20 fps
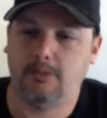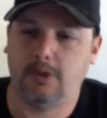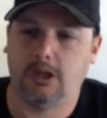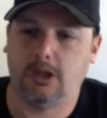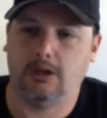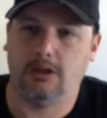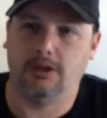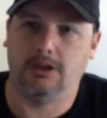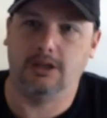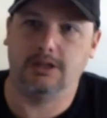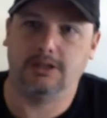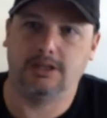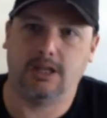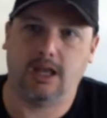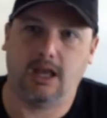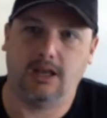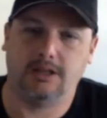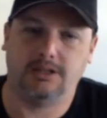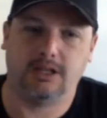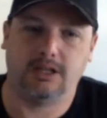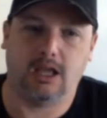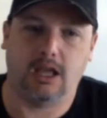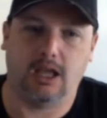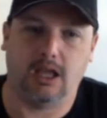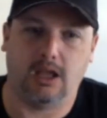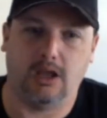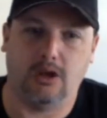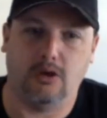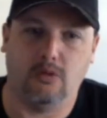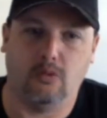This has
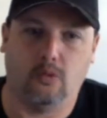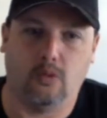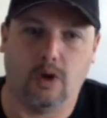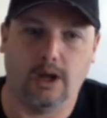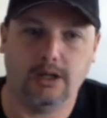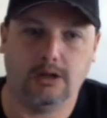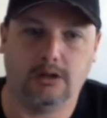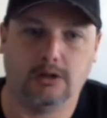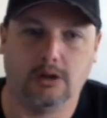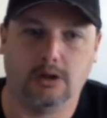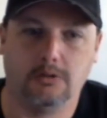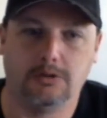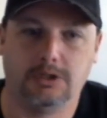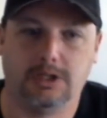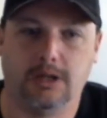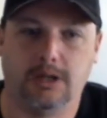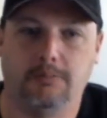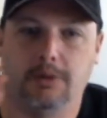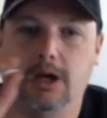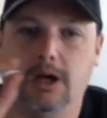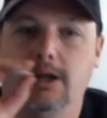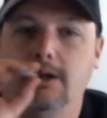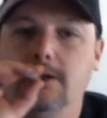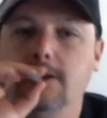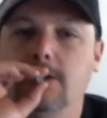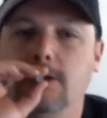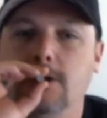a white glow tip on it.